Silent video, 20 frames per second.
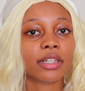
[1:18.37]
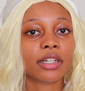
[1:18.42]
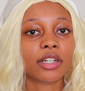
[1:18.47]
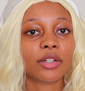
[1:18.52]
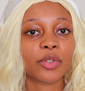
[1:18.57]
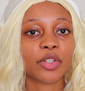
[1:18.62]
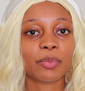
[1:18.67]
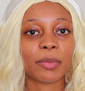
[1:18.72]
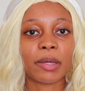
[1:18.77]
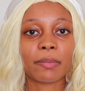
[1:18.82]

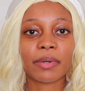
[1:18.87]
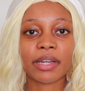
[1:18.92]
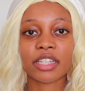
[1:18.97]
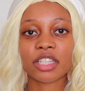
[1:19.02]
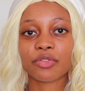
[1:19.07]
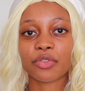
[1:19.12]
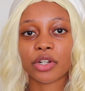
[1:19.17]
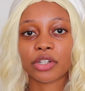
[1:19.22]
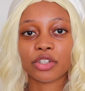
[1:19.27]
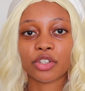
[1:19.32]
there with my
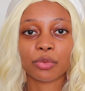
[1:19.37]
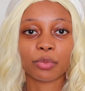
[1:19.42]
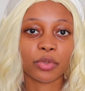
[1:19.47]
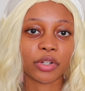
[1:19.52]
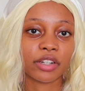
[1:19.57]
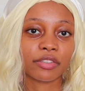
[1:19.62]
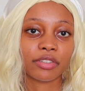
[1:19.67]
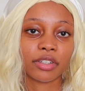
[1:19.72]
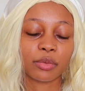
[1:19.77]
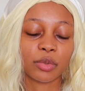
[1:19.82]
best friend and her
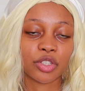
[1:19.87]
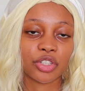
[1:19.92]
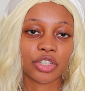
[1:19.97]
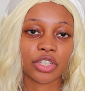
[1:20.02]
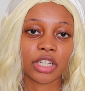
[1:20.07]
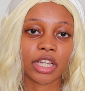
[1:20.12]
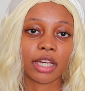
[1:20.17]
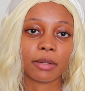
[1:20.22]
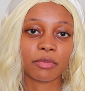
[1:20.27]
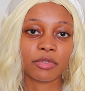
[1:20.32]
boyfriend when
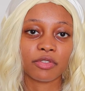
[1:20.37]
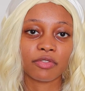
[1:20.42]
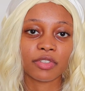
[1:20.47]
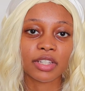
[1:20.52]
she came to